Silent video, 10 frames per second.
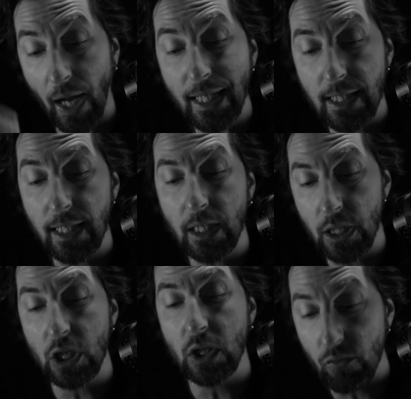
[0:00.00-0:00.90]
writing
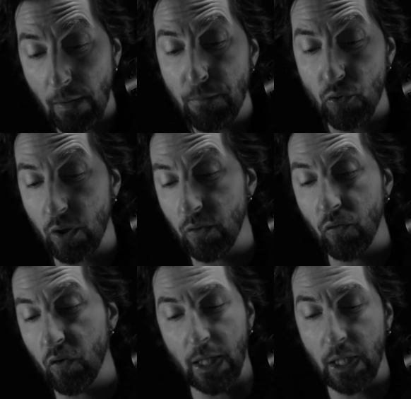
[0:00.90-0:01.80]

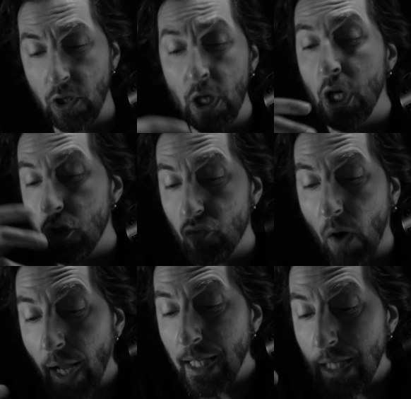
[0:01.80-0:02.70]
descriptions and
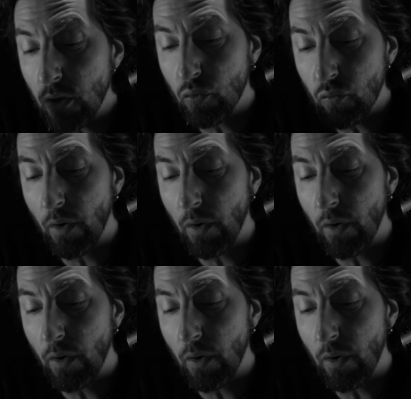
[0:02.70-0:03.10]
trying to